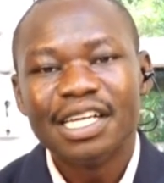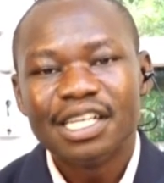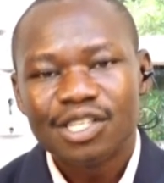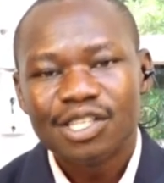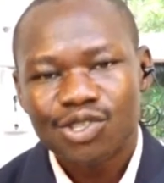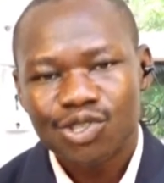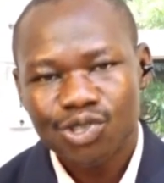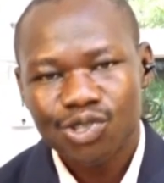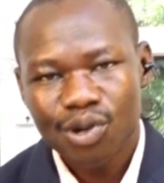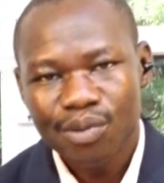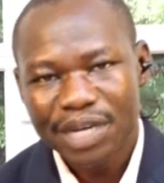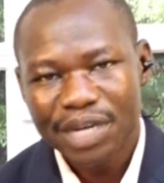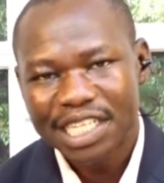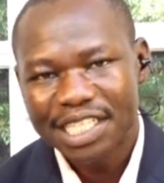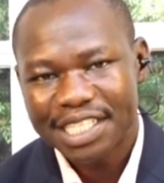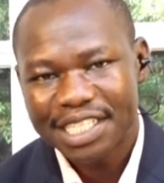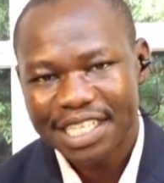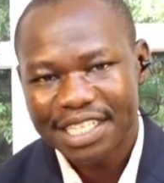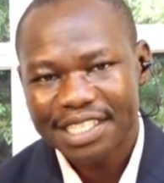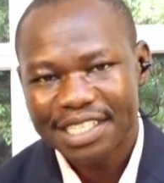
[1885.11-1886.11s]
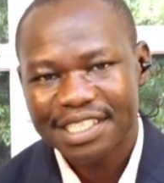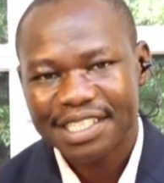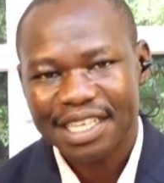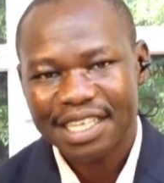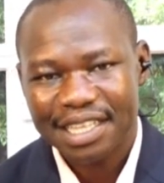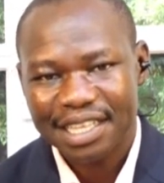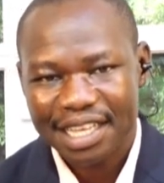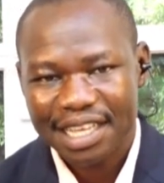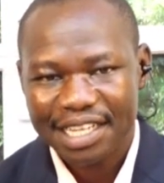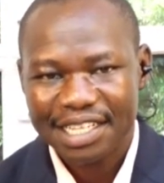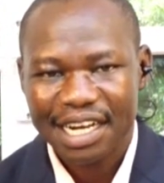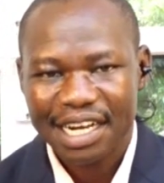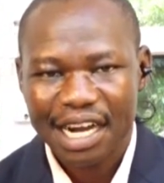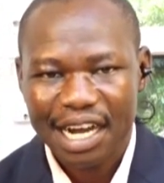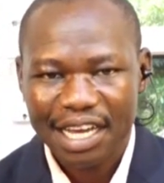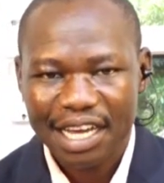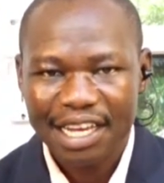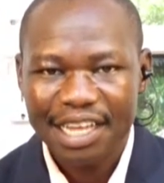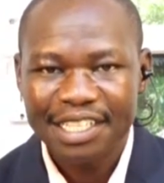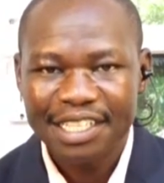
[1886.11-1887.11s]
So many things that are
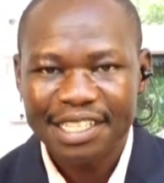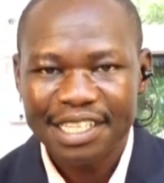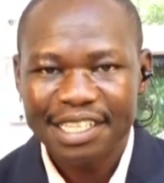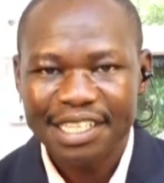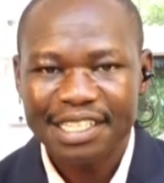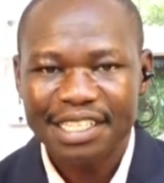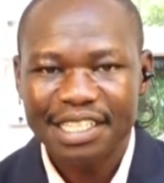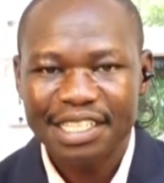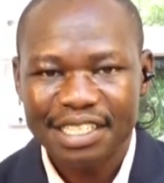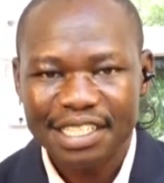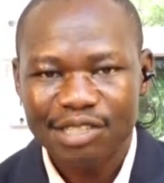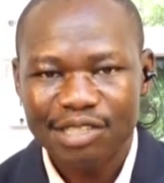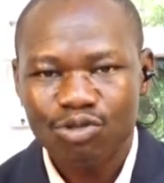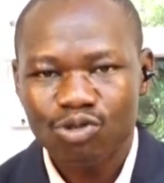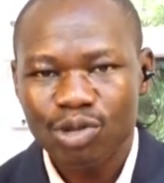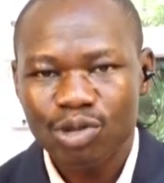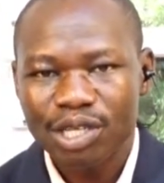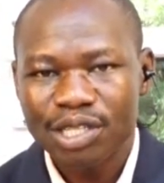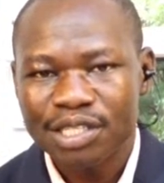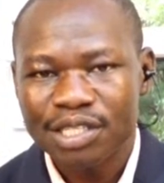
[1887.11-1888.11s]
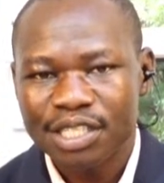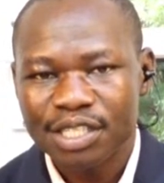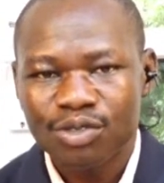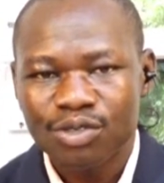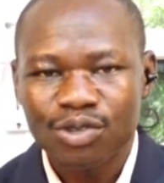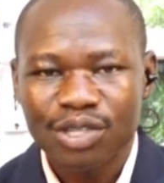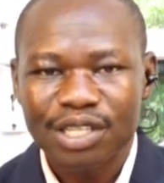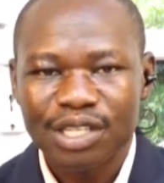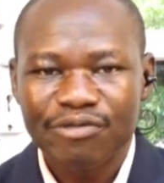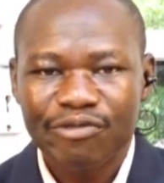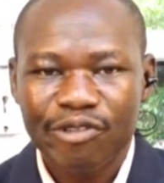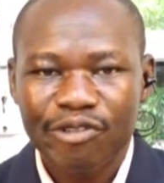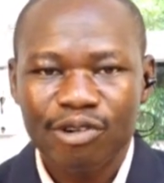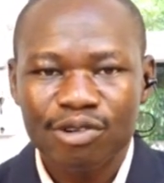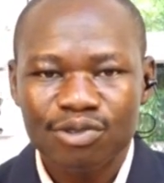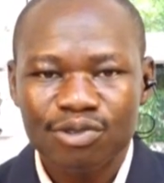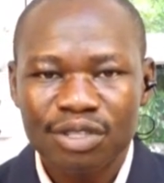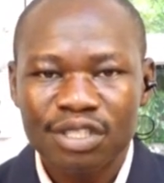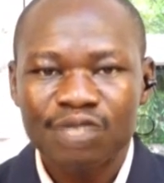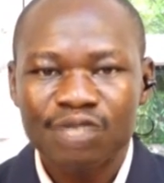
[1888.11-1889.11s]
highlighted in the
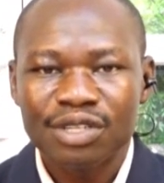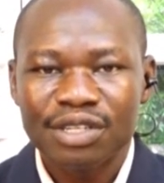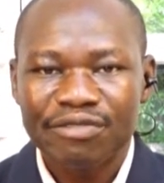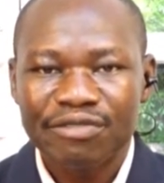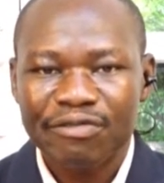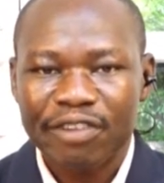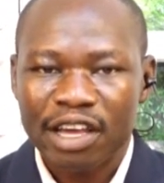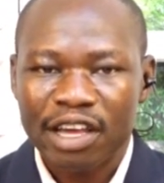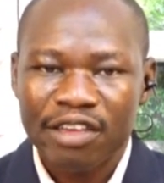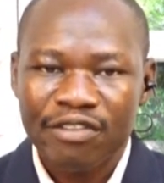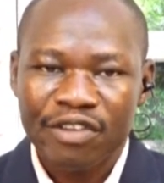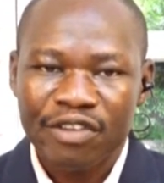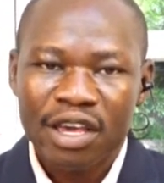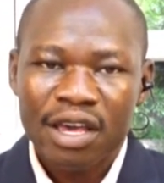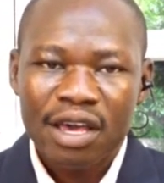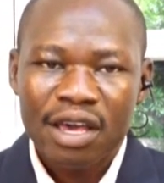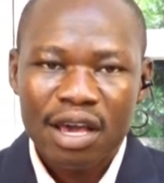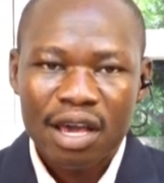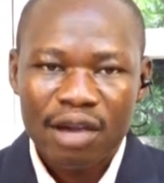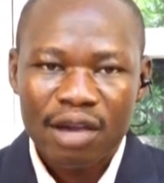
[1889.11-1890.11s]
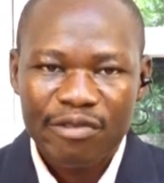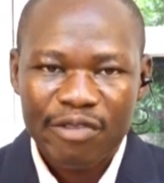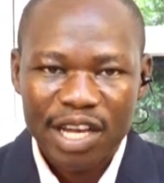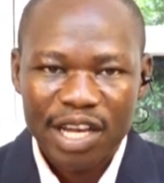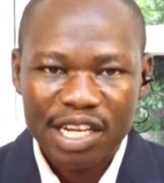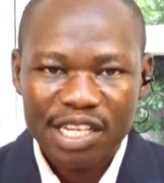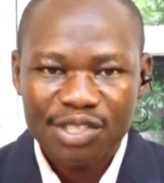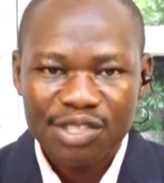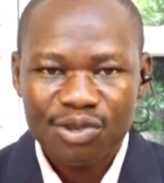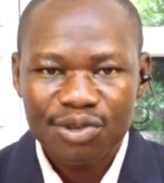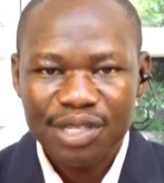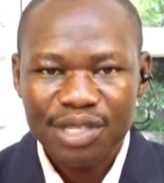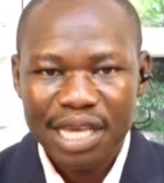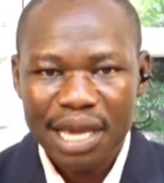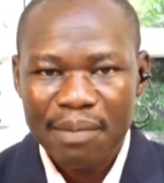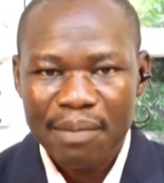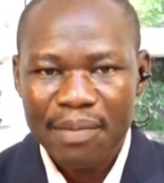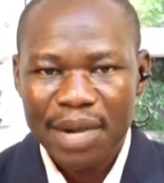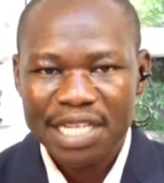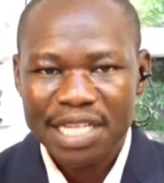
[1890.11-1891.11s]
2024-2025 financial
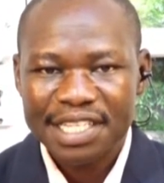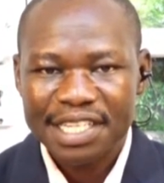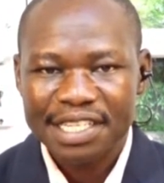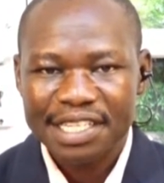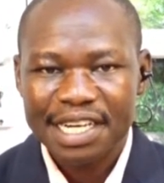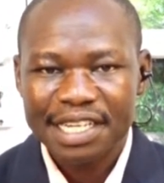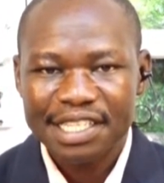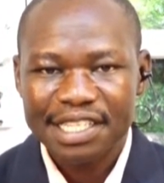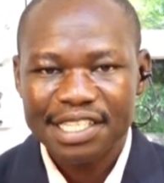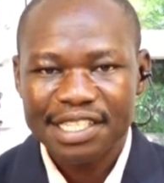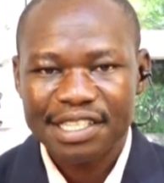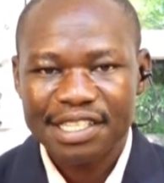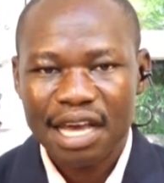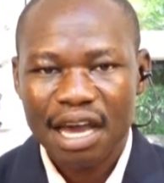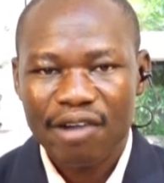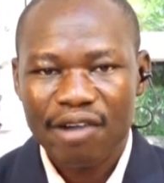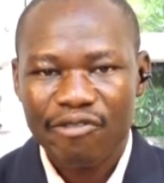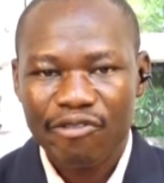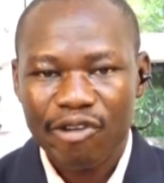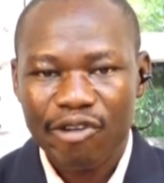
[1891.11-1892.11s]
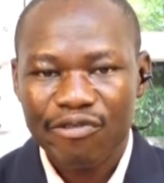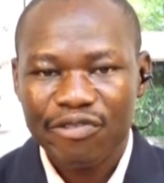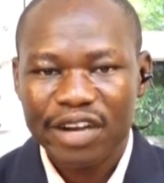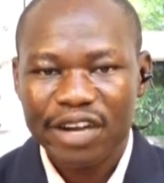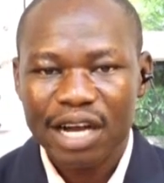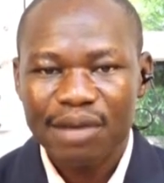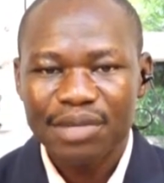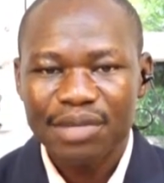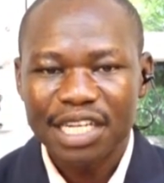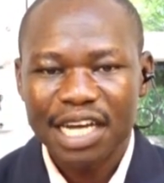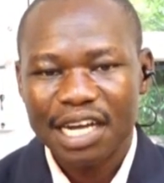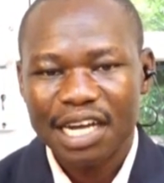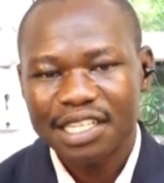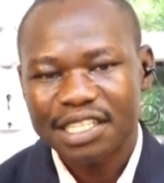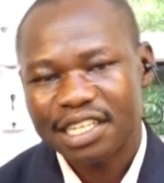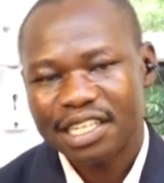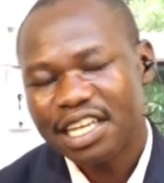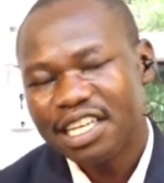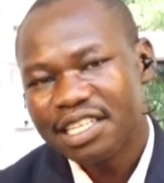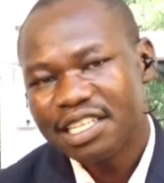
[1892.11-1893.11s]
year budget that is forthcoming.
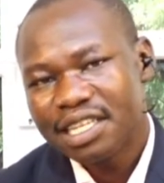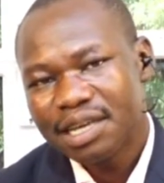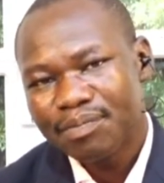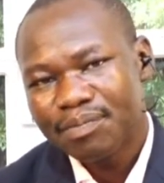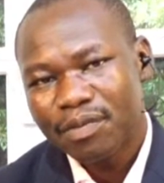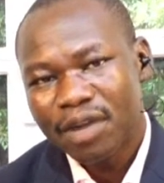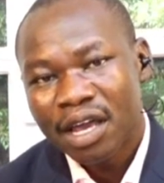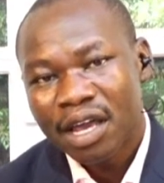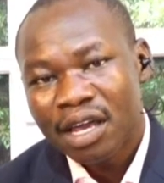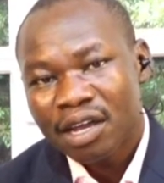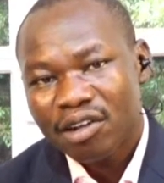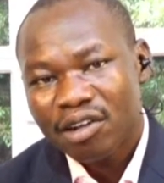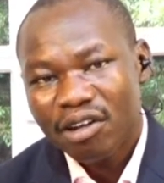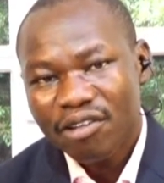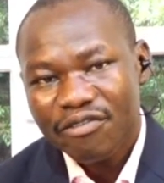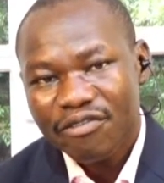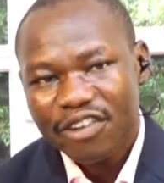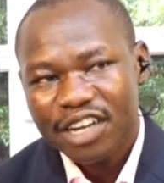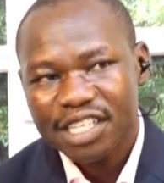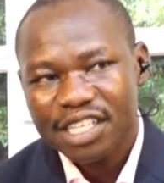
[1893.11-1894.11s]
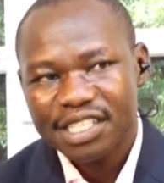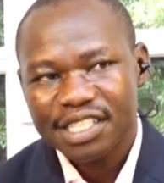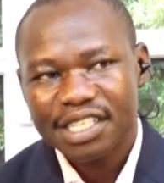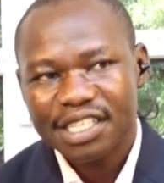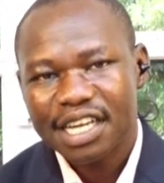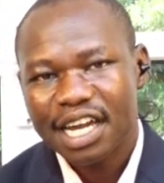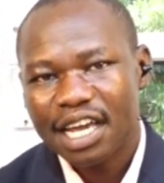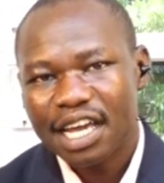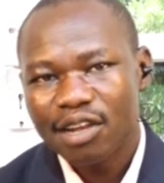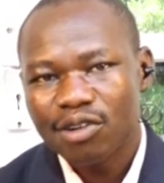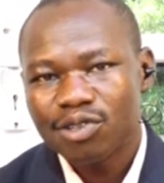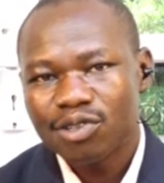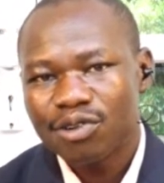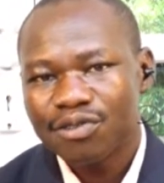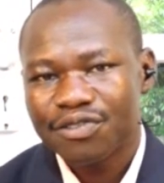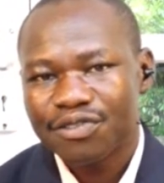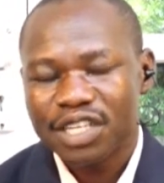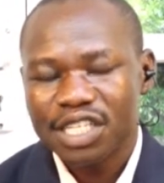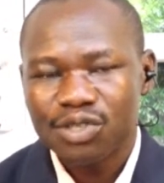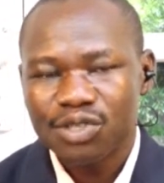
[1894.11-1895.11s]
And in the conference, there are a lot
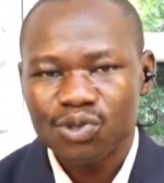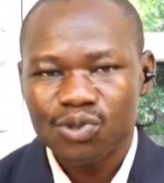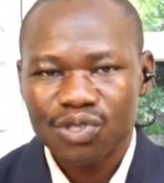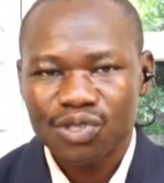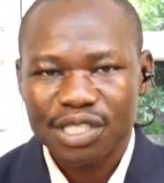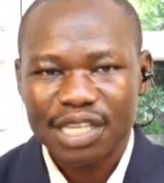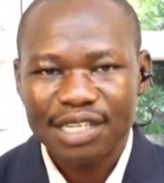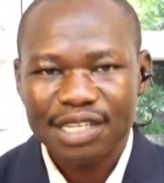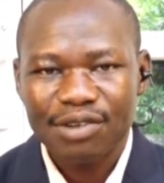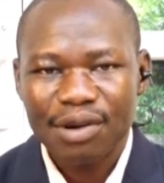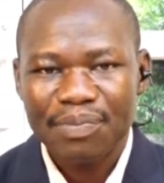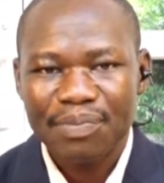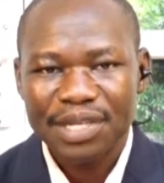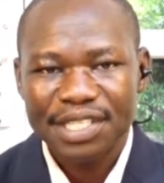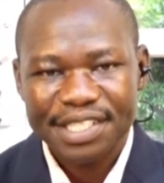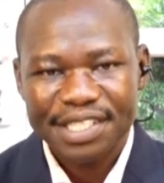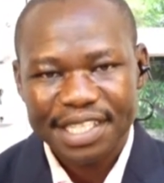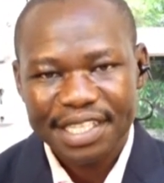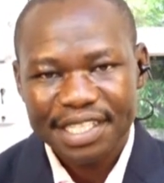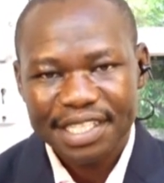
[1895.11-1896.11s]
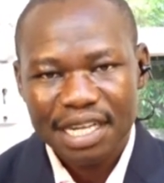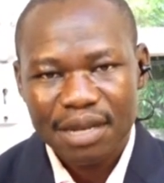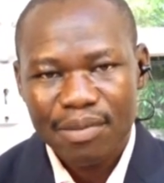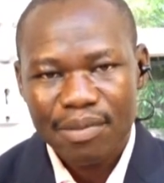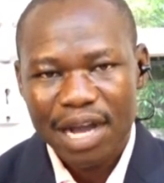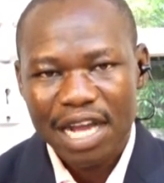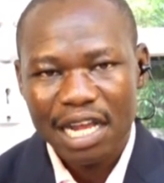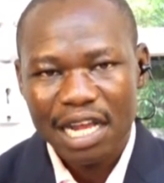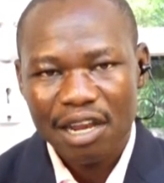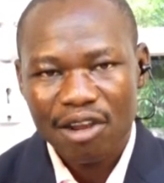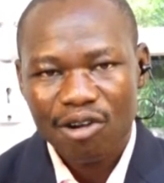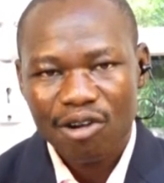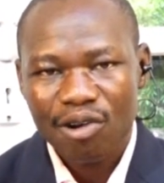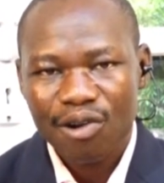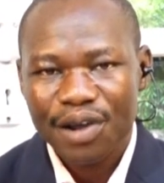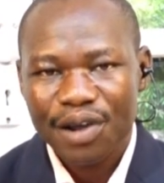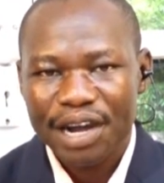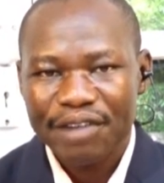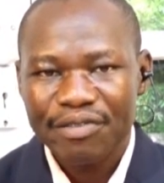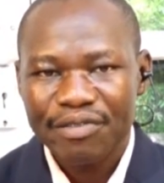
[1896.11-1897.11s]
of issues that were presented by
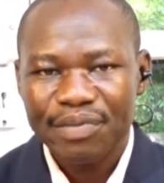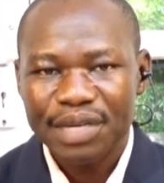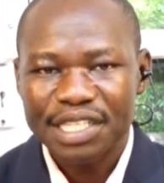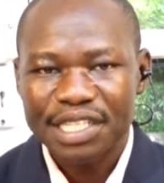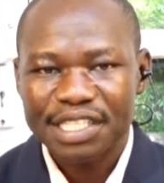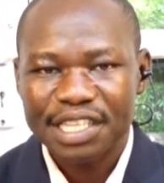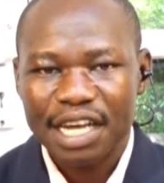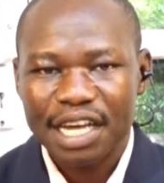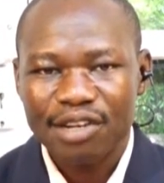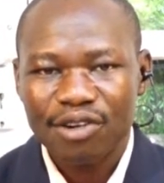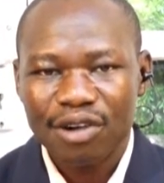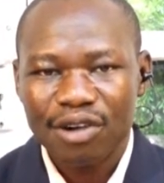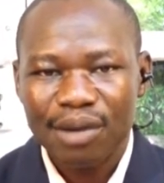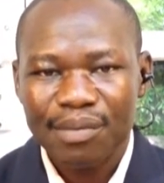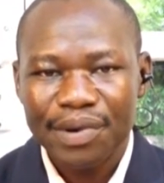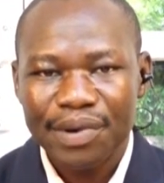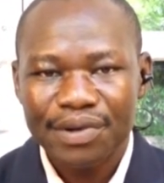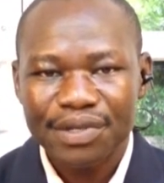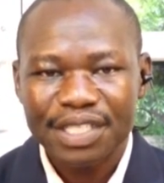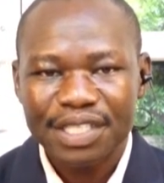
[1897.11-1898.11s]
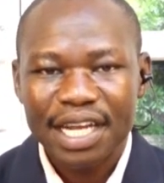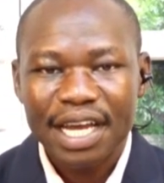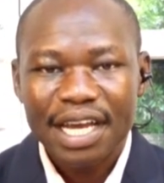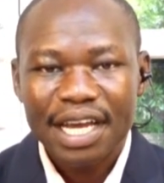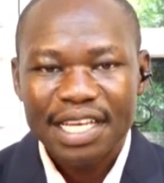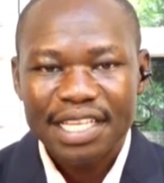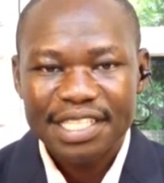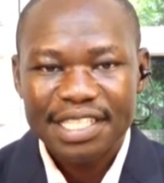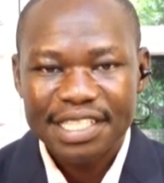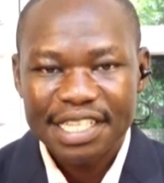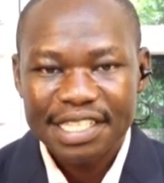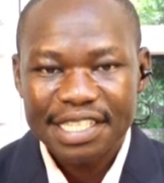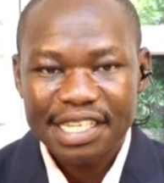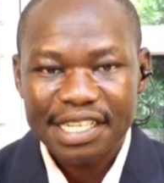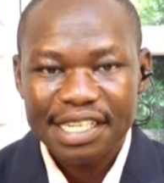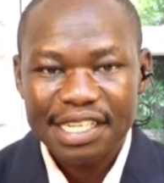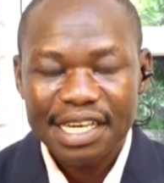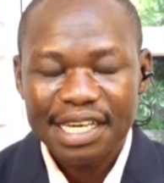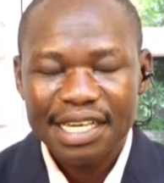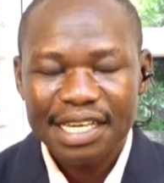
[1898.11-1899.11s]
local governments. I talk about
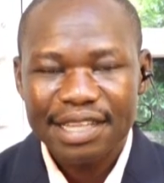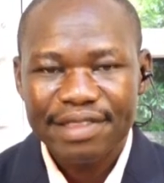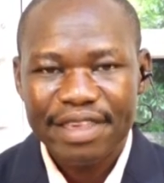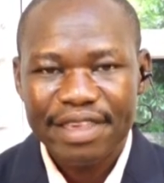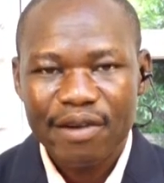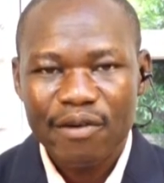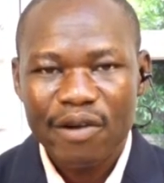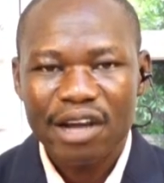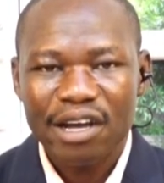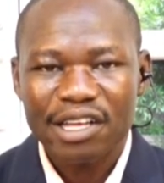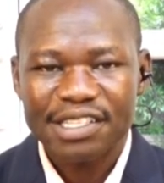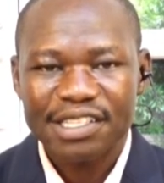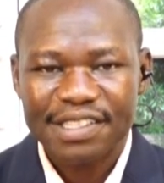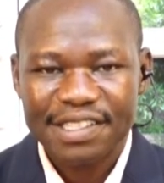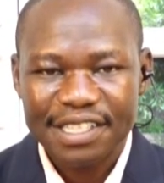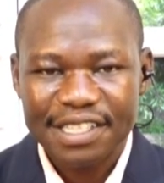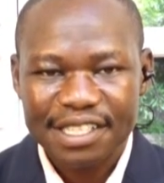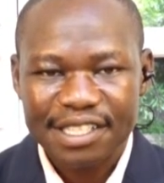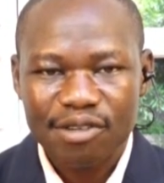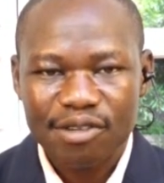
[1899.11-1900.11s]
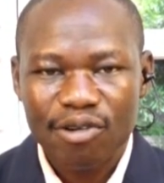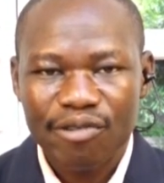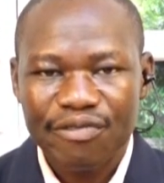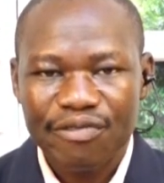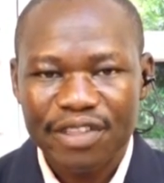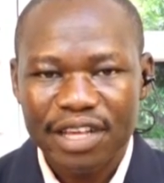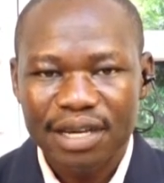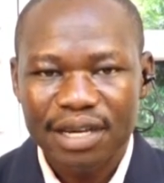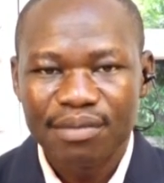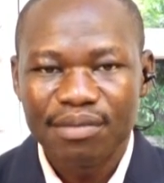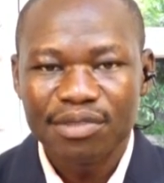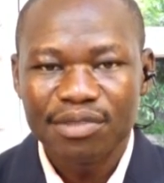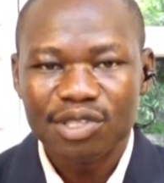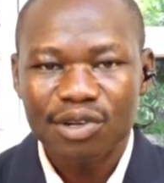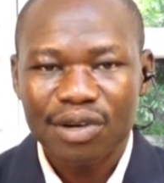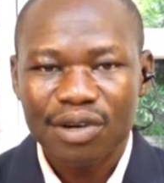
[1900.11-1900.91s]
yesterday, there were 6 of them.